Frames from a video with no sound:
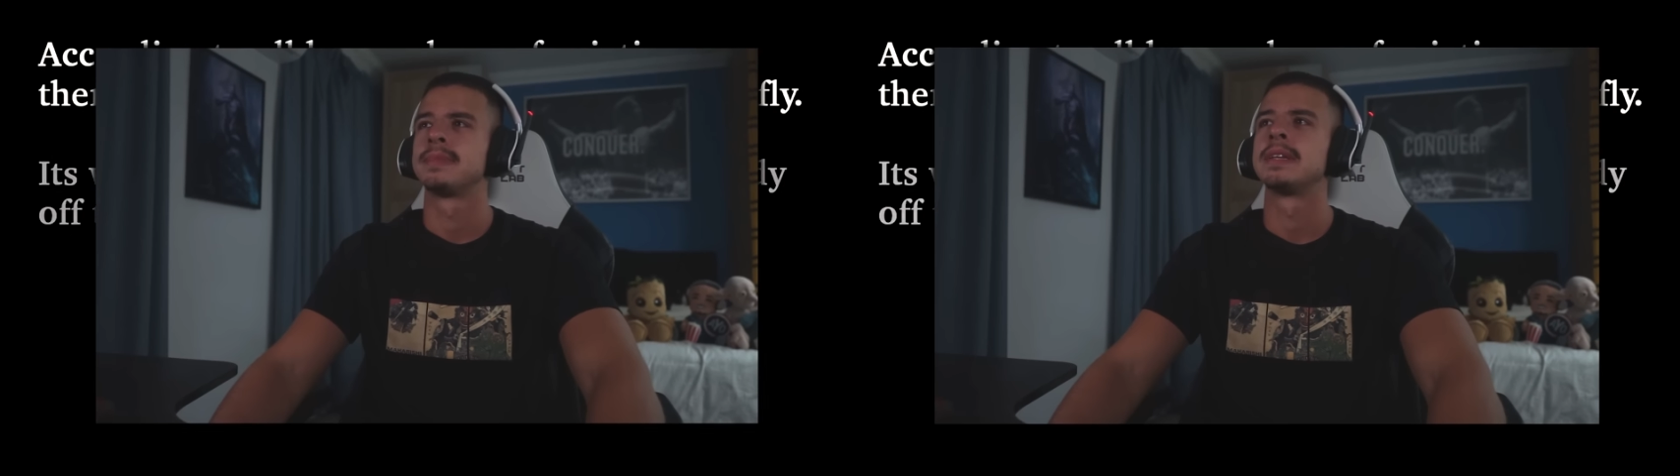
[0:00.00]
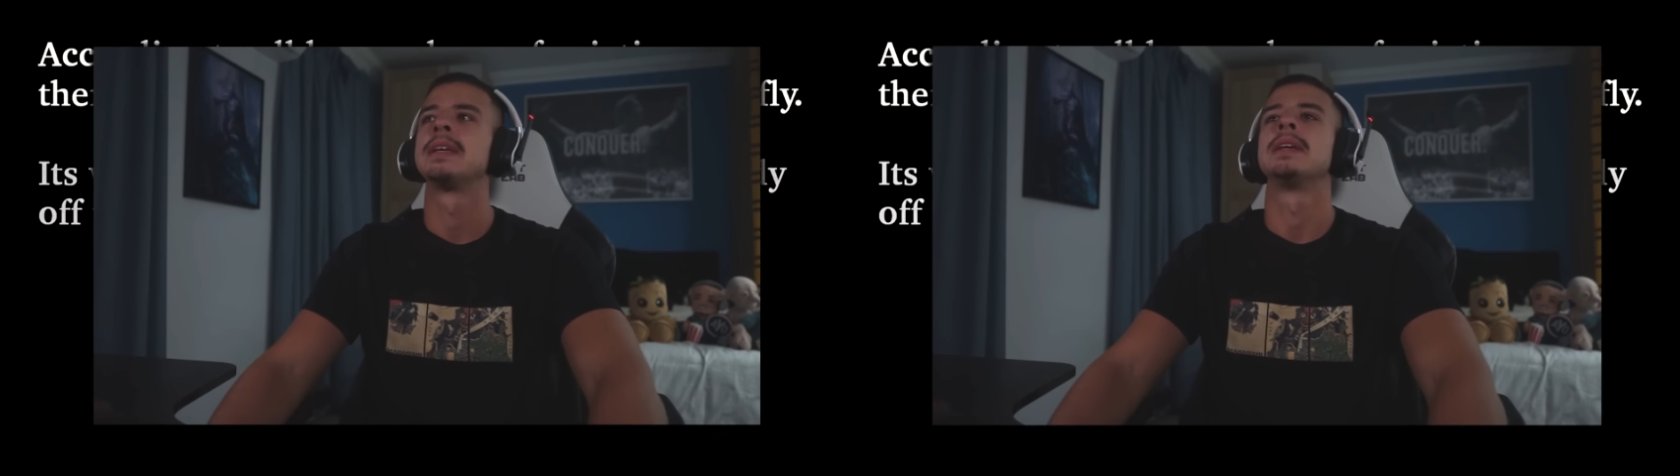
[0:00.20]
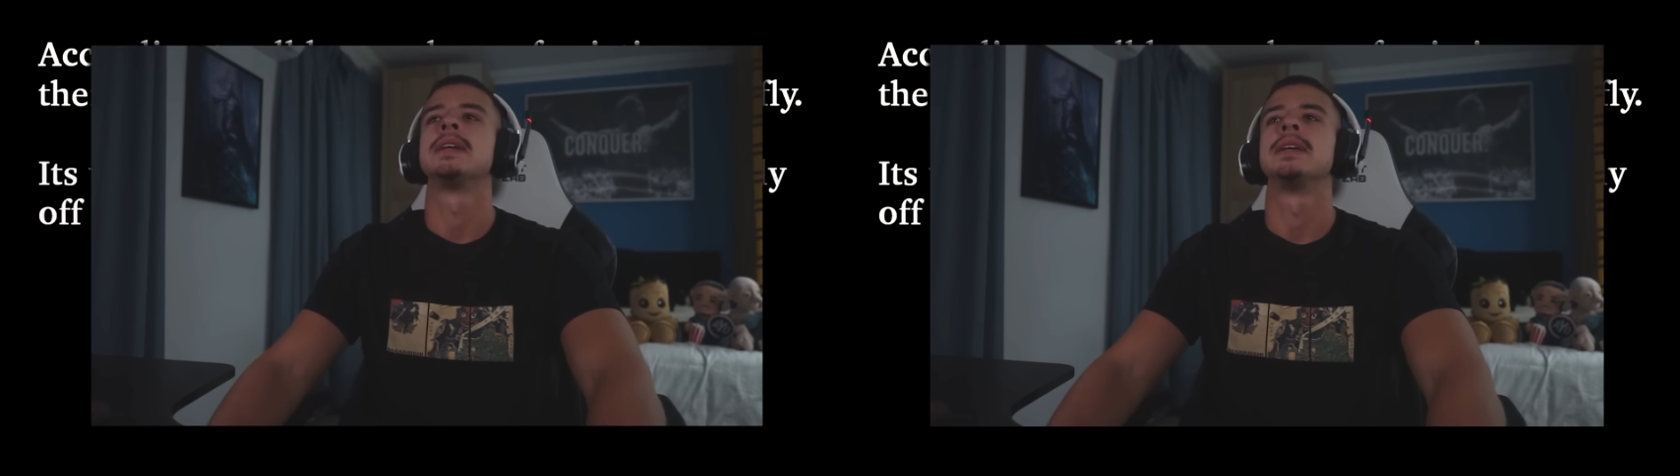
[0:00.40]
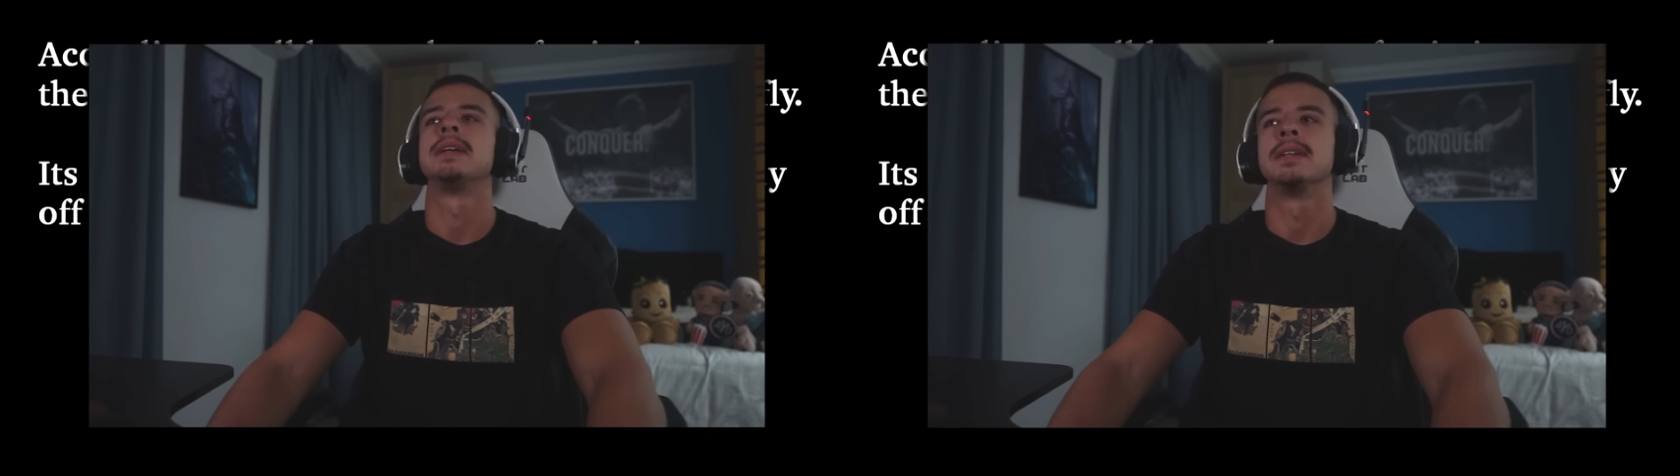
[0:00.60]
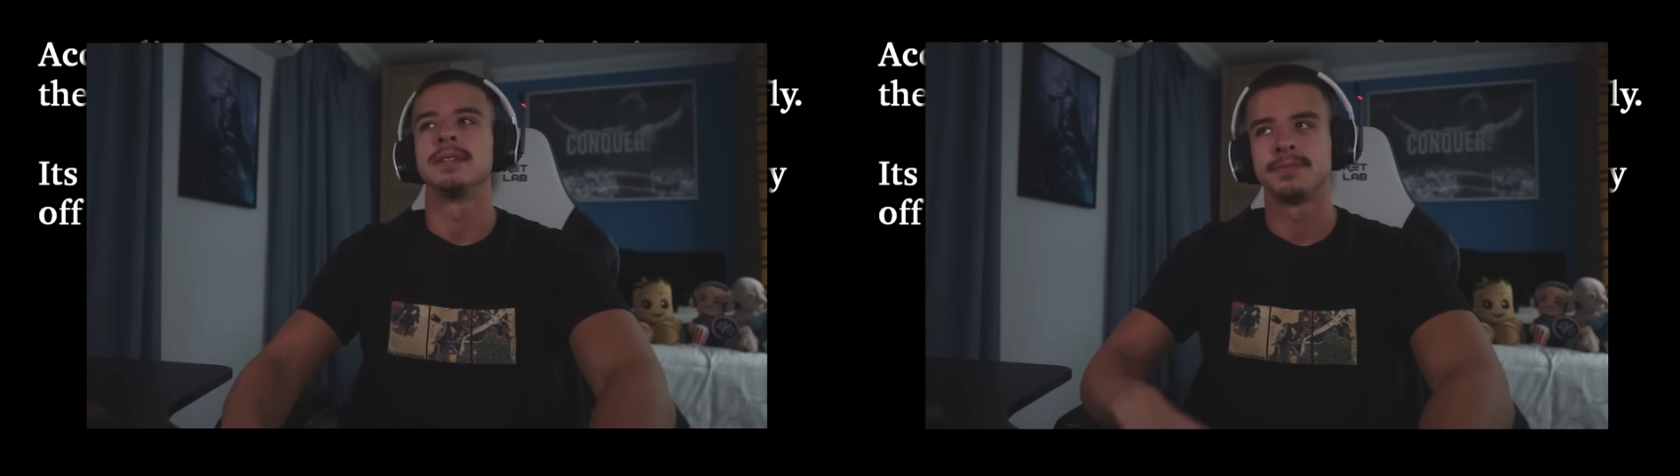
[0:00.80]
Its wings
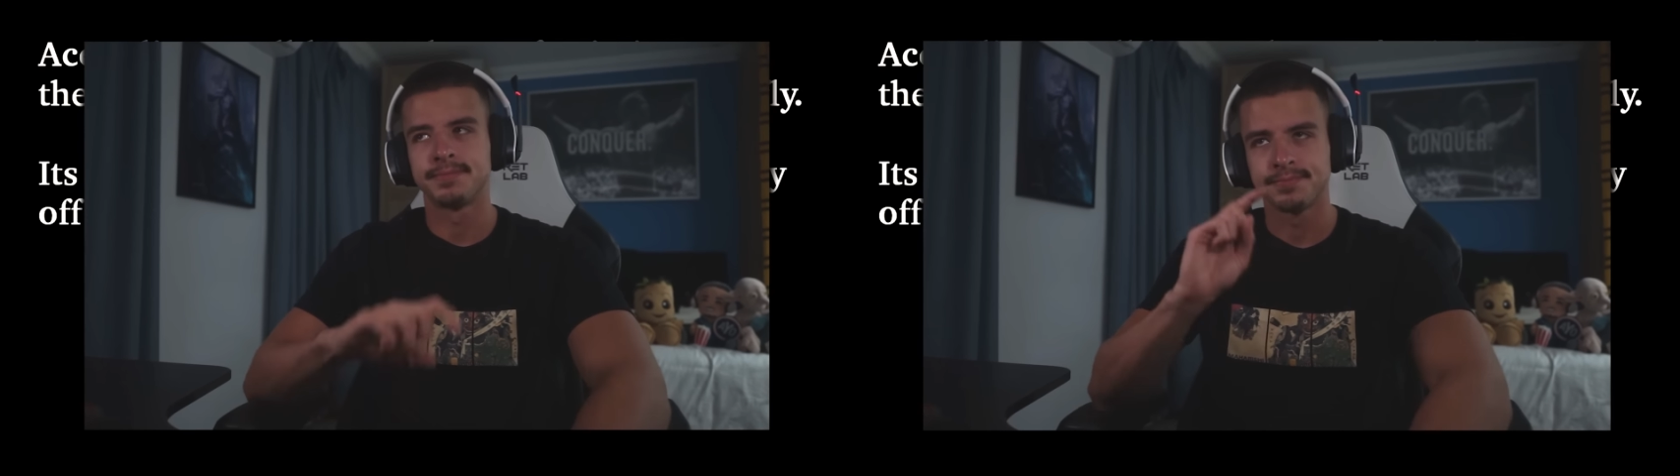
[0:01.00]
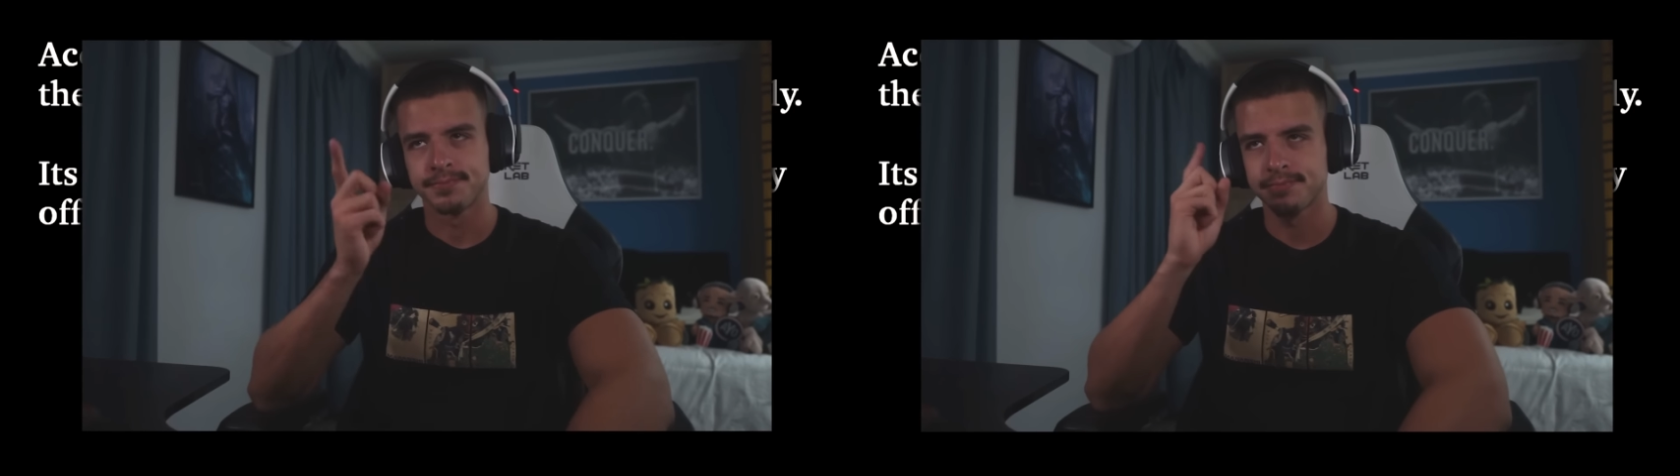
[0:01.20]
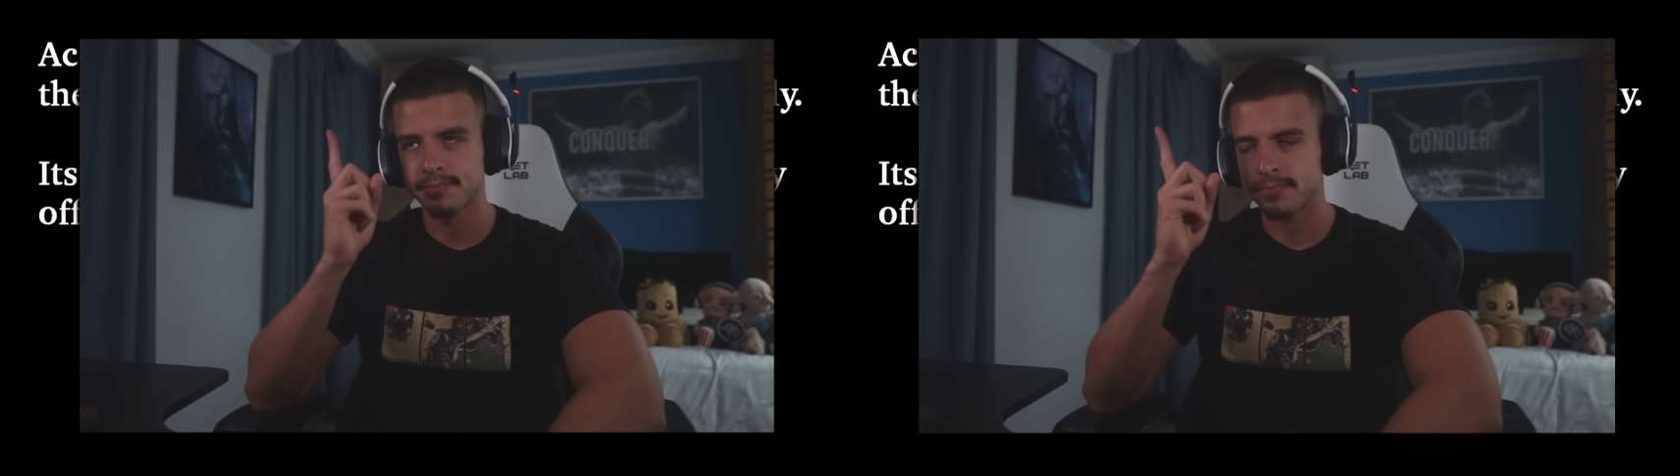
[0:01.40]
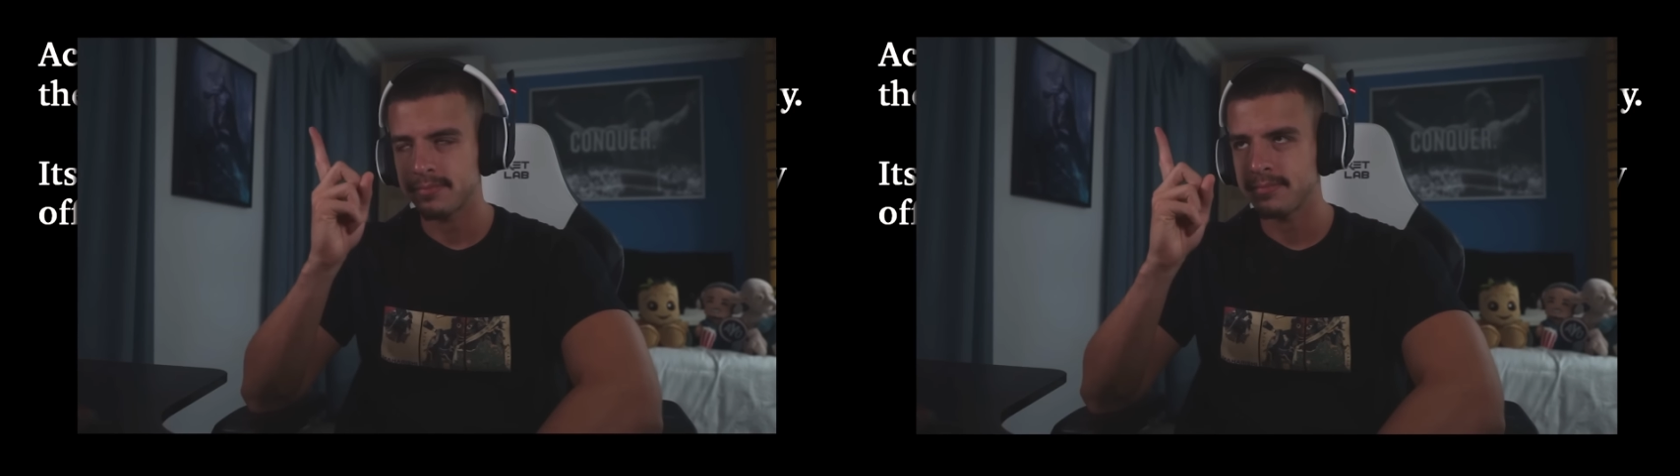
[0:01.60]
are too small to get